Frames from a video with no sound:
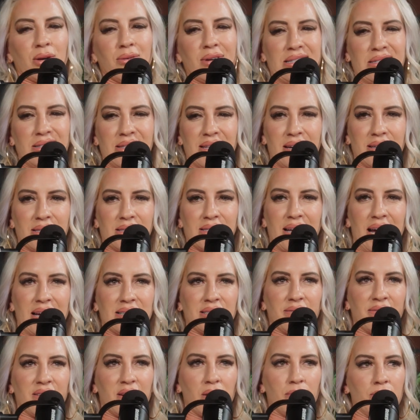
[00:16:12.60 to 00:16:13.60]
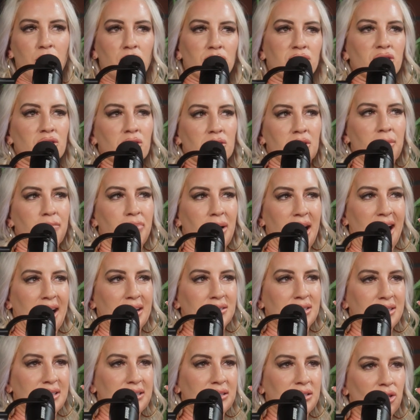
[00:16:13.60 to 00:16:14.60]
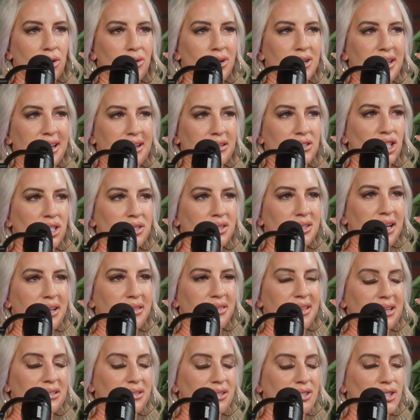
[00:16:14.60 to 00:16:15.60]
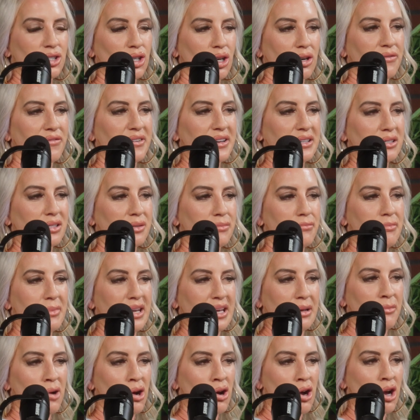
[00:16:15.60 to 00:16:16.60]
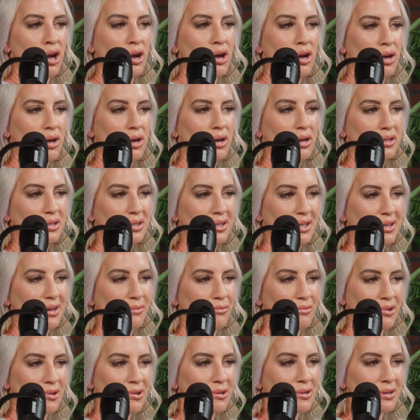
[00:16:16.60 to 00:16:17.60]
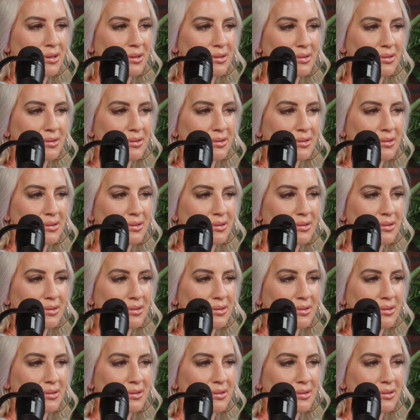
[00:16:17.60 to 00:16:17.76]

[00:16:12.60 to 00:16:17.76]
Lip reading: So is the size of their emotional capacity. So are they just like that surface memer? Is that a word?